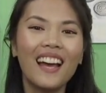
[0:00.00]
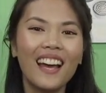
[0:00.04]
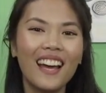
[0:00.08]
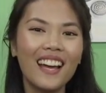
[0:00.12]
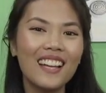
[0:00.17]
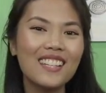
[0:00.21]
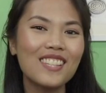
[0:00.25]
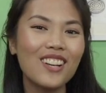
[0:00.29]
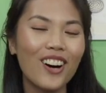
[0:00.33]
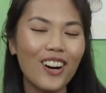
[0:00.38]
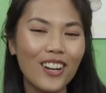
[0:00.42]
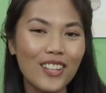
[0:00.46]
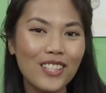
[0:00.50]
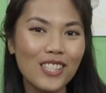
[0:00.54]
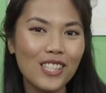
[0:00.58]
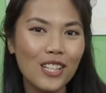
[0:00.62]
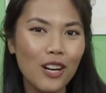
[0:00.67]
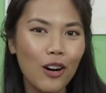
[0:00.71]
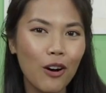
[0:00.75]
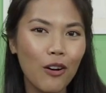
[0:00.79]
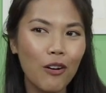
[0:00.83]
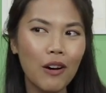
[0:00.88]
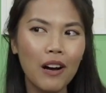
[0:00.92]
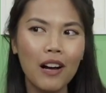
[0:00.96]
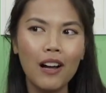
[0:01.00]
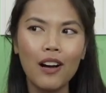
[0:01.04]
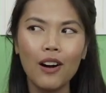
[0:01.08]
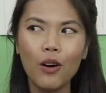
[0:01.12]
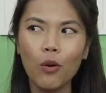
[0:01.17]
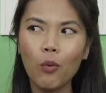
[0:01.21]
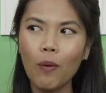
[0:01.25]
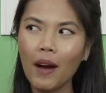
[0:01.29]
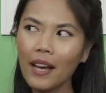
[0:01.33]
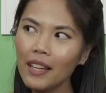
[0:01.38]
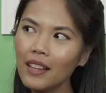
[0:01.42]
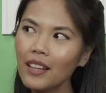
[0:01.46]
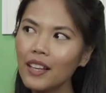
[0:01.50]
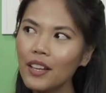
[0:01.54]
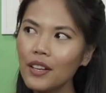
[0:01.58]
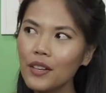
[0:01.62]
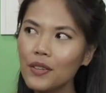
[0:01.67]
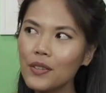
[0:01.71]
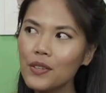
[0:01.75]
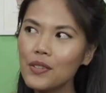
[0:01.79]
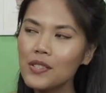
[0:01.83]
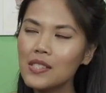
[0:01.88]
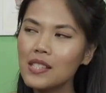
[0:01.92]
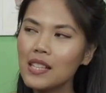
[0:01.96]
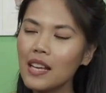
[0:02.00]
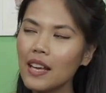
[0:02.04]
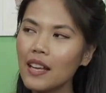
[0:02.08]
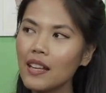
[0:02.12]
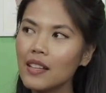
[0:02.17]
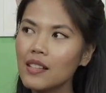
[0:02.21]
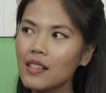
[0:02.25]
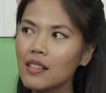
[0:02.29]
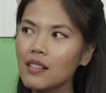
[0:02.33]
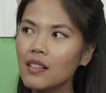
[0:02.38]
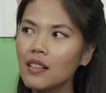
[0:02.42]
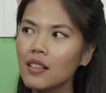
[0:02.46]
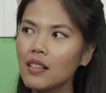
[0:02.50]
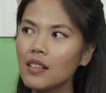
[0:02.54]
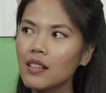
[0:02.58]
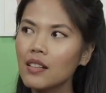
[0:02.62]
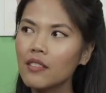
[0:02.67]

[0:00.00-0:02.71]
It's also widely used in